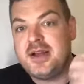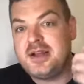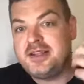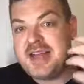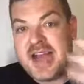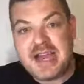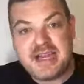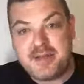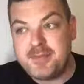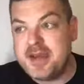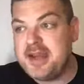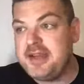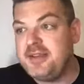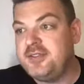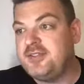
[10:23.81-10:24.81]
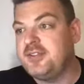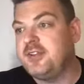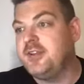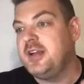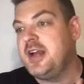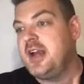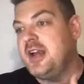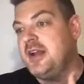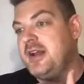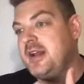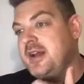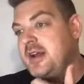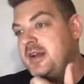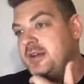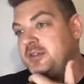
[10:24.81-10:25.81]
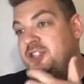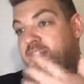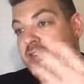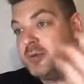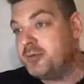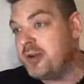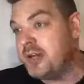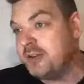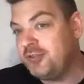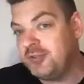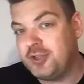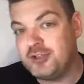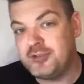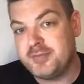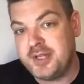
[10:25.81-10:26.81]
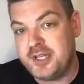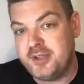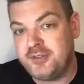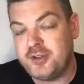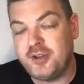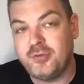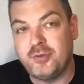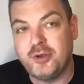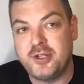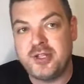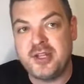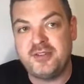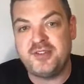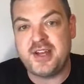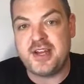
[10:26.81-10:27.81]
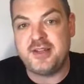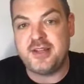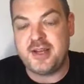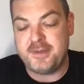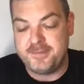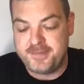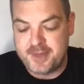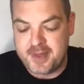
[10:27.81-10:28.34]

tag your mates, and share them around on social media so the word gets out there.